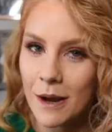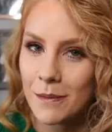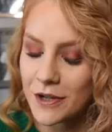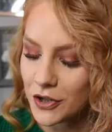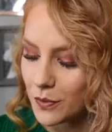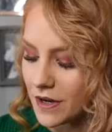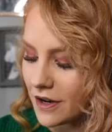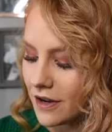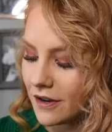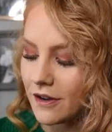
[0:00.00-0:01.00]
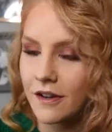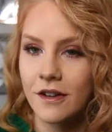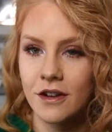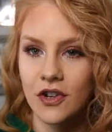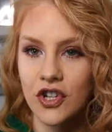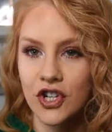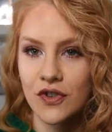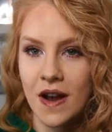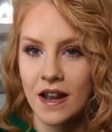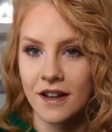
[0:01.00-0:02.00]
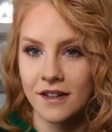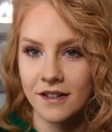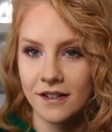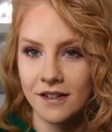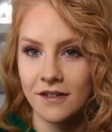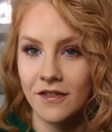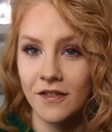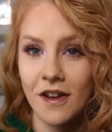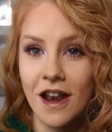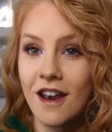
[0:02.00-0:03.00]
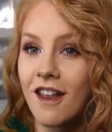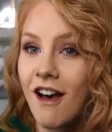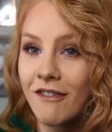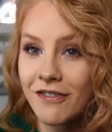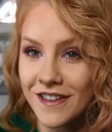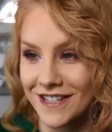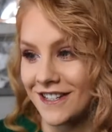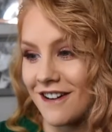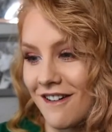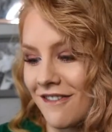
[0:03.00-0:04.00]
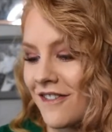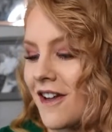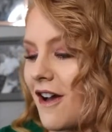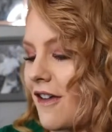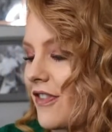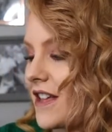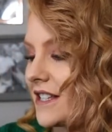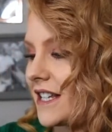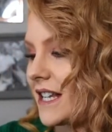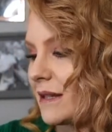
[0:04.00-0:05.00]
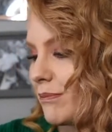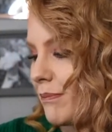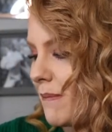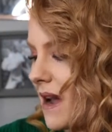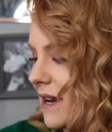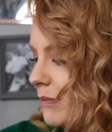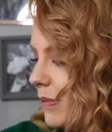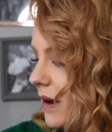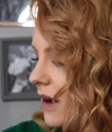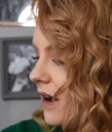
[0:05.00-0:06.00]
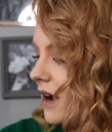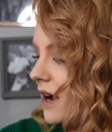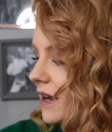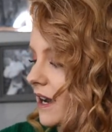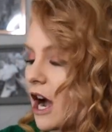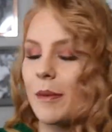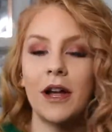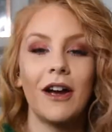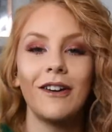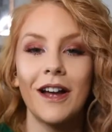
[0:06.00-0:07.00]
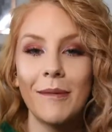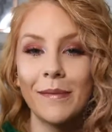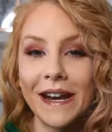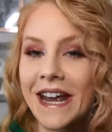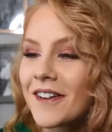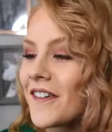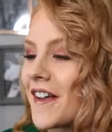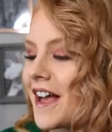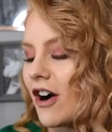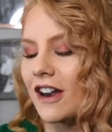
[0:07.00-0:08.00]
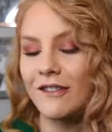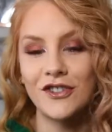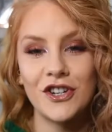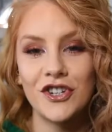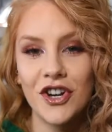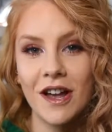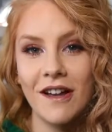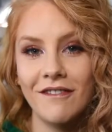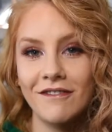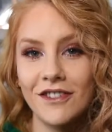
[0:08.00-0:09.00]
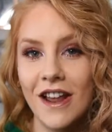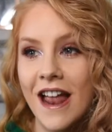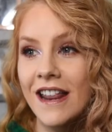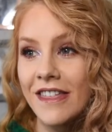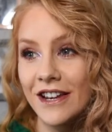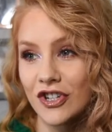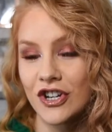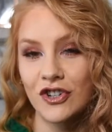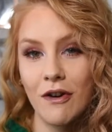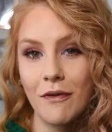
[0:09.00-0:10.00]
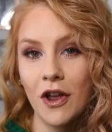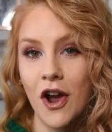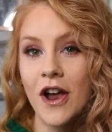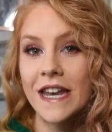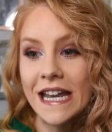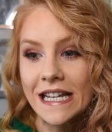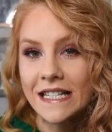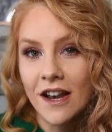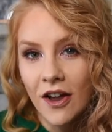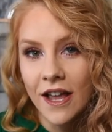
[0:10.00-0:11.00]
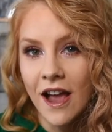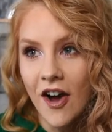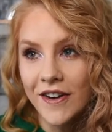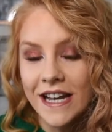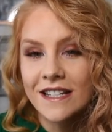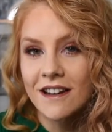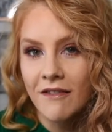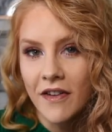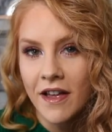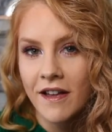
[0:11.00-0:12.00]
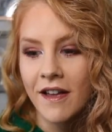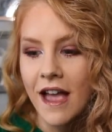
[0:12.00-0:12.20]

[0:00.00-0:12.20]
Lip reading: I'm such a weirdo. Gingerella. Love this stuff. This is made by Coca-Cola Company. I love ginger. Anything ginger, I feel like I need to like it, I need to love it.